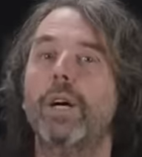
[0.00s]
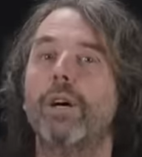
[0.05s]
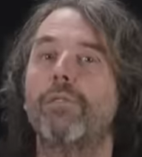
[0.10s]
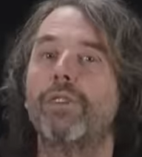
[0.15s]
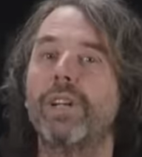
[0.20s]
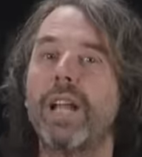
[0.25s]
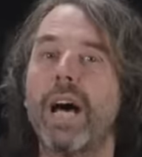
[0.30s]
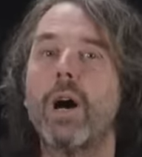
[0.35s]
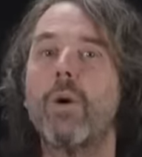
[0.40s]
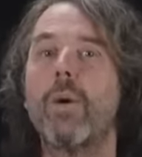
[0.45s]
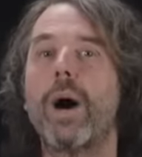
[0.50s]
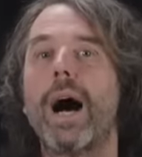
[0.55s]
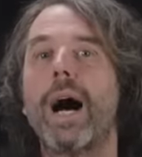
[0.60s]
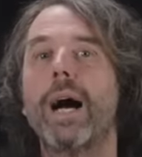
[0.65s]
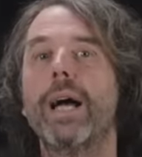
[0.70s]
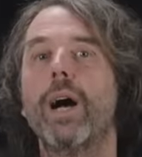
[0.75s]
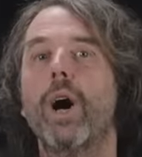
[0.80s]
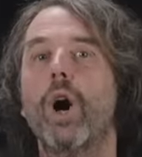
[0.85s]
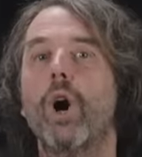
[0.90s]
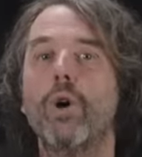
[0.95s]
For now,
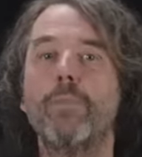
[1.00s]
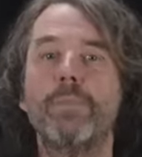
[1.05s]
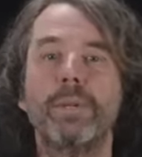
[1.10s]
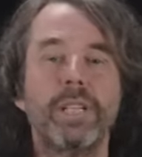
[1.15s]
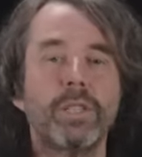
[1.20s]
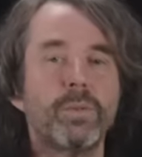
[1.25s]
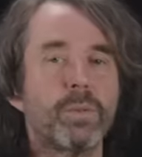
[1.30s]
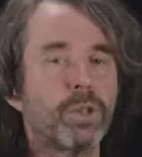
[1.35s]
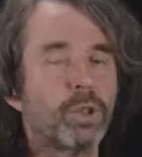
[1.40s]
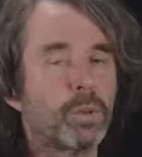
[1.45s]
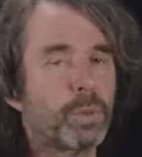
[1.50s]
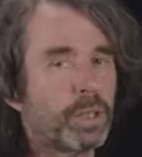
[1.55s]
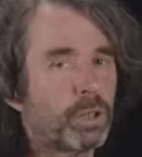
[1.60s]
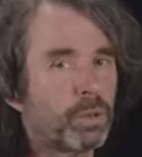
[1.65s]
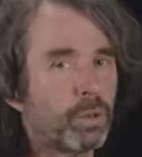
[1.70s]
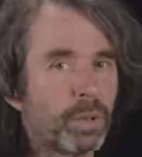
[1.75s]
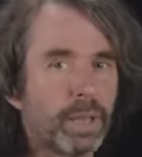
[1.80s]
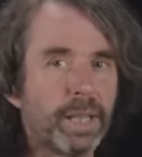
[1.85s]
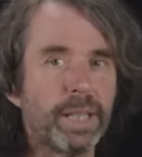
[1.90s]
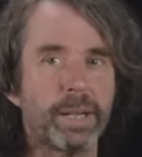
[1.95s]
I hope this was
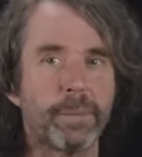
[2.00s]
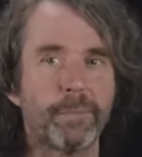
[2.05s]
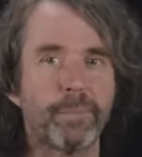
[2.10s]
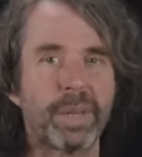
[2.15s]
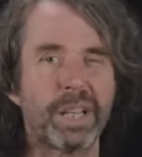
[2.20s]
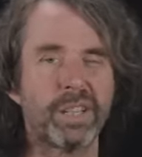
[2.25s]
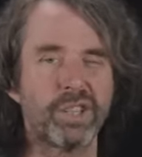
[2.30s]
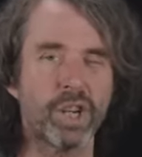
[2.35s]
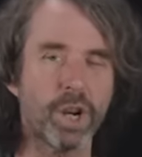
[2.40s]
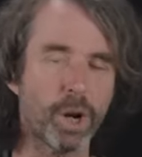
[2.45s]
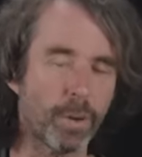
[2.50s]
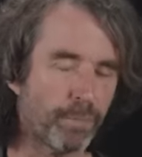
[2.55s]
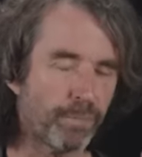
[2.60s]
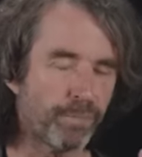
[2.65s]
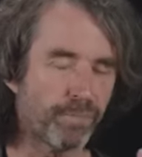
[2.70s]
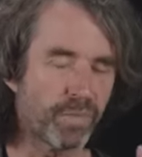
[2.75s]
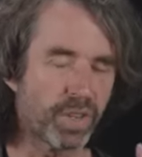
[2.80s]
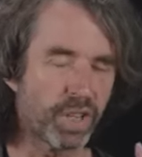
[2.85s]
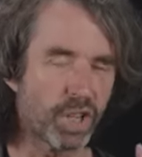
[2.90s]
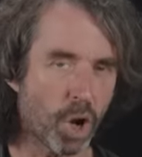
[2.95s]
crystal clear. So,
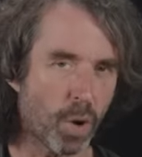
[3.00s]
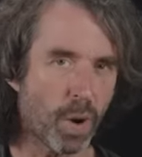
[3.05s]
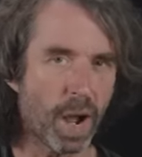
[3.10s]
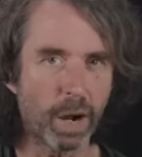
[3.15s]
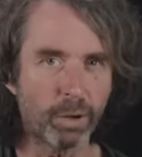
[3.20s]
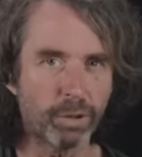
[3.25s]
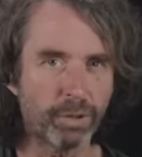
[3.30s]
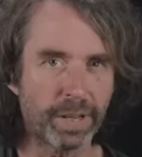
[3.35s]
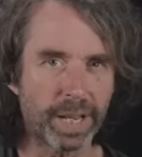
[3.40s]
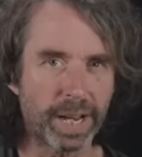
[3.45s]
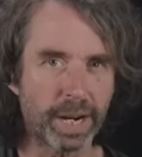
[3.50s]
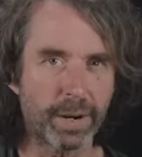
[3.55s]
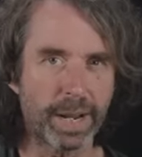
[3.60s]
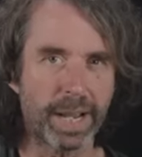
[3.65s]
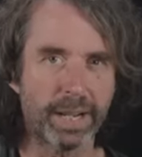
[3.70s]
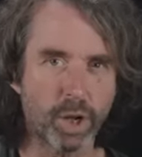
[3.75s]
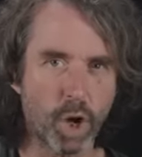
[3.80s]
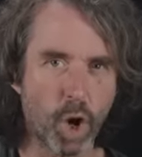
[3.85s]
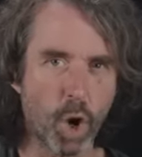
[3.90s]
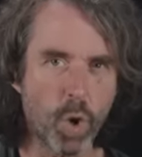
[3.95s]
go out there
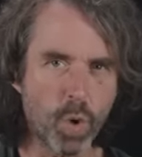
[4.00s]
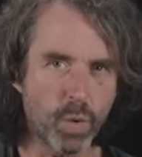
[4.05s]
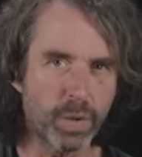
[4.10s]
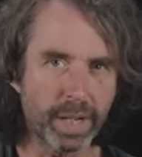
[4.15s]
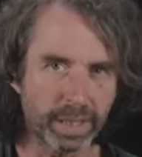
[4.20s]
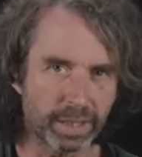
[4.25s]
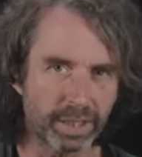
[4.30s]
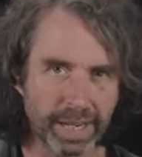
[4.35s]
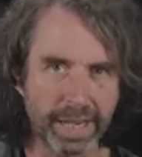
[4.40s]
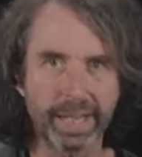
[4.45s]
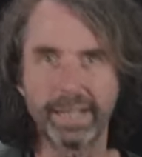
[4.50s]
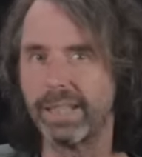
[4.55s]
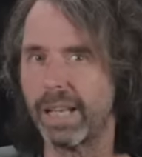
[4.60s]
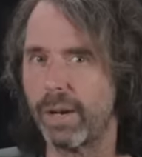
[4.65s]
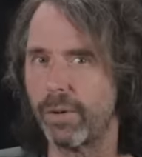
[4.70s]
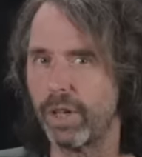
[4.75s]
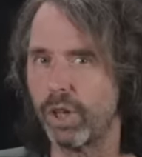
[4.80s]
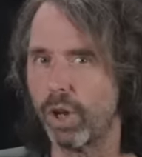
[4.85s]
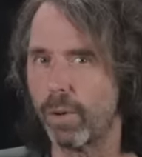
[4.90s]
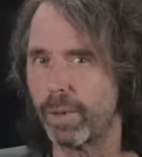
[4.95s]
and own that
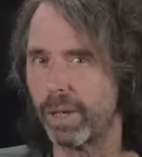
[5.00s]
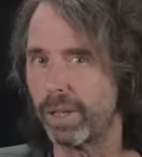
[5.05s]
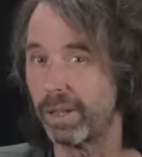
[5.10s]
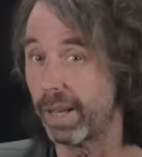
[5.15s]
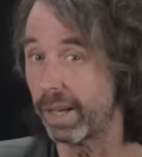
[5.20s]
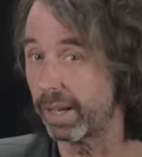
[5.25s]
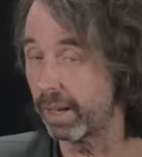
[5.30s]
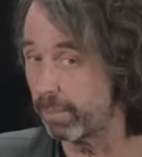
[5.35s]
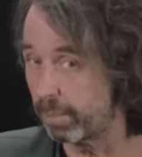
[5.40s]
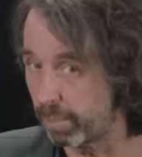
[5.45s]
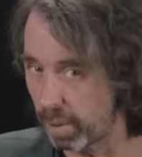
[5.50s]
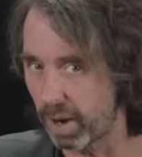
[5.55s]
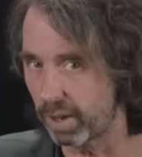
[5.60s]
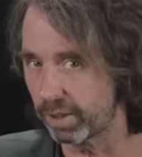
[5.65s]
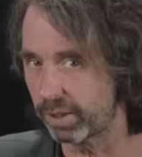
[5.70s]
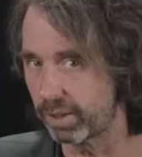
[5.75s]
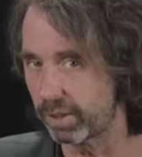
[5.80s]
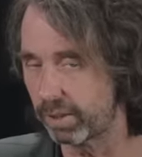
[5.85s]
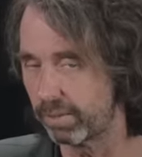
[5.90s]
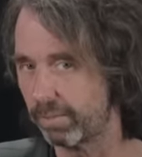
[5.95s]
secondary dominant like a
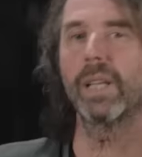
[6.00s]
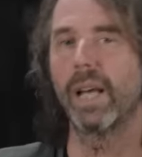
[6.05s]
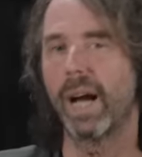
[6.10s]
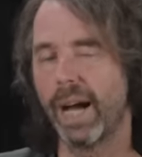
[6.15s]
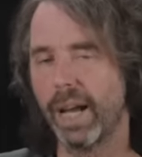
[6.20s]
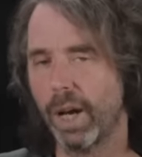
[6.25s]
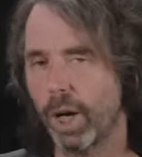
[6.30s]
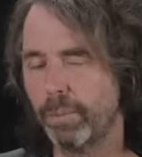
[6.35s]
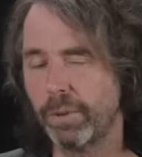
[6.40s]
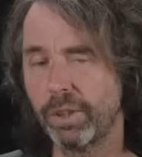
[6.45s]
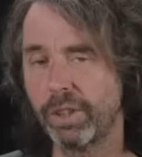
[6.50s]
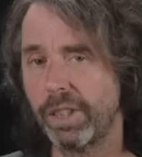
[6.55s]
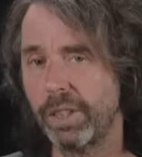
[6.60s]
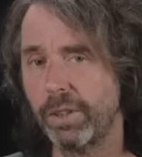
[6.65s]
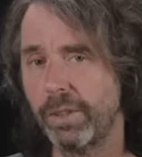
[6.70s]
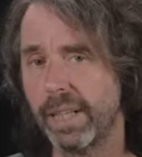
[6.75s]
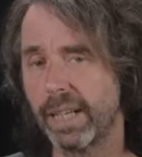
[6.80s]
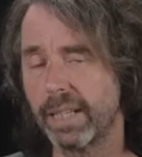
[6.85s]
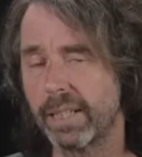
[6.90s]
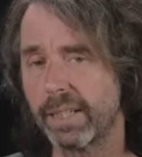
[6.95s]
boss. I hope to see
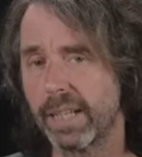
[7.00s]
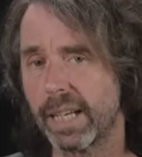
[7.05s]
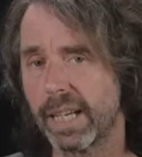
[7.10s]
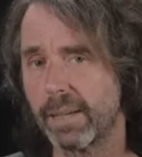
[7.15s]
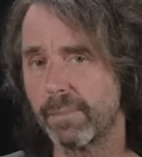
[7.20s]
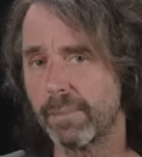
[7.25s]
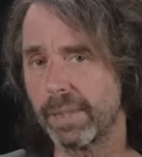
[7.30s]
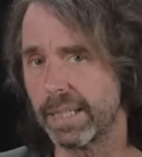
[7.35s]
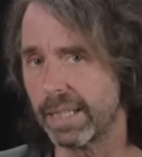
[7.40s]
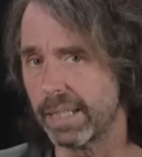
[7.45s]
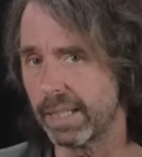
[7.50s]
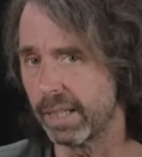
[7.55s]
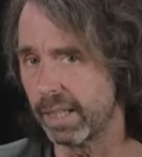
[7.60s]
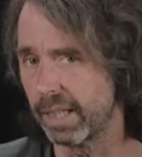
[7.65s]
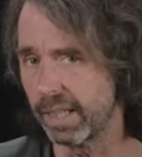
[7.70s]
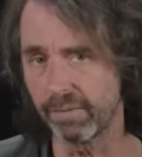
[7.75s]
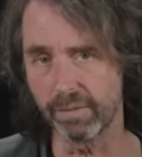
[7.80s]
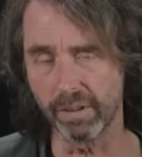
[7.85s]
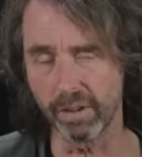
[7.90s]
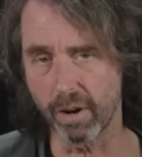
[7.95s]
you next time, and
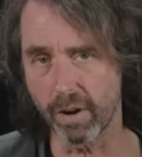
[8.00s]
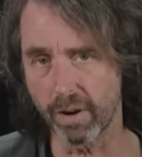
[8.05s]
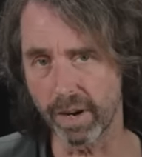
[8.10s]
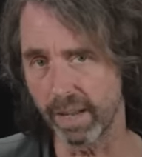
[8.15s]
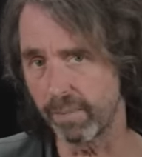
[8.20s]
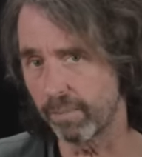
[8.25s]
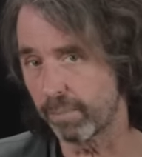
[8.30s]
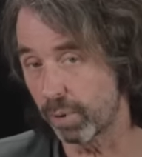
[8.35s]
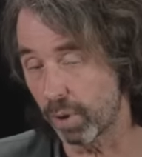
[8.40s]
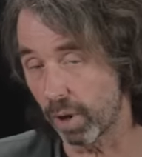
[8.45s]
live long and